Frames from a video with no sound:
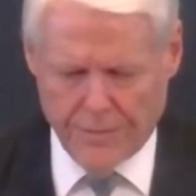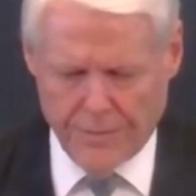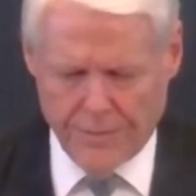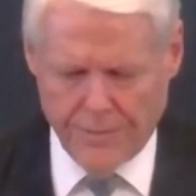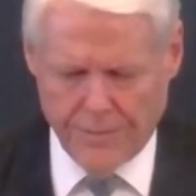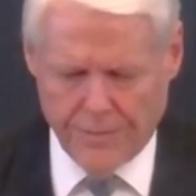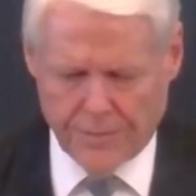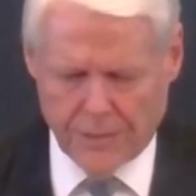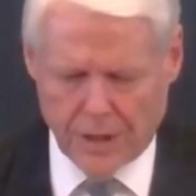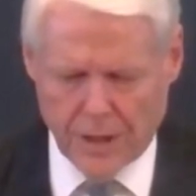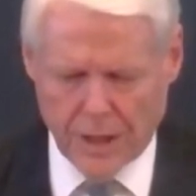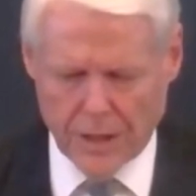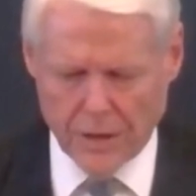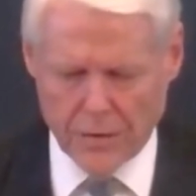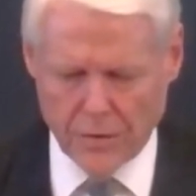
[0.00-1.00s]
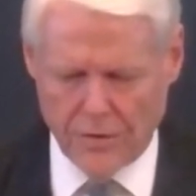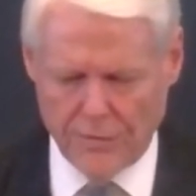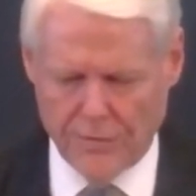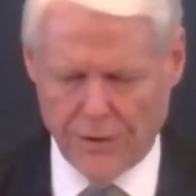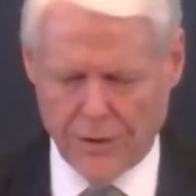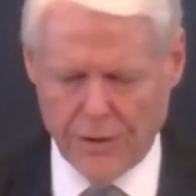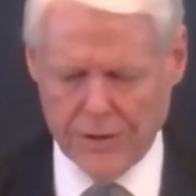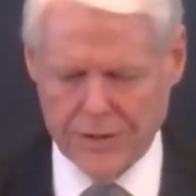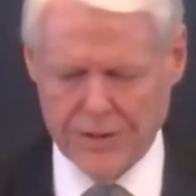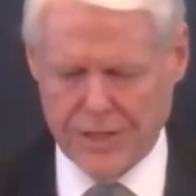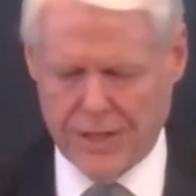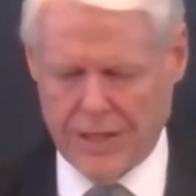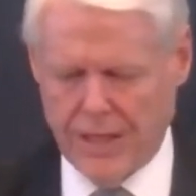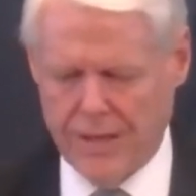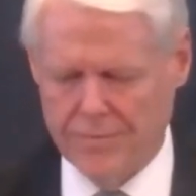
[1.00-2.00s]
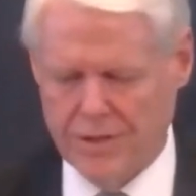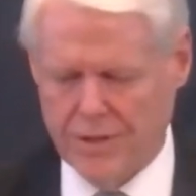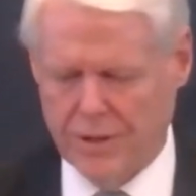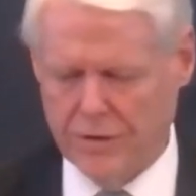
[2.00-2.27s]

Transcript: God, who at various times and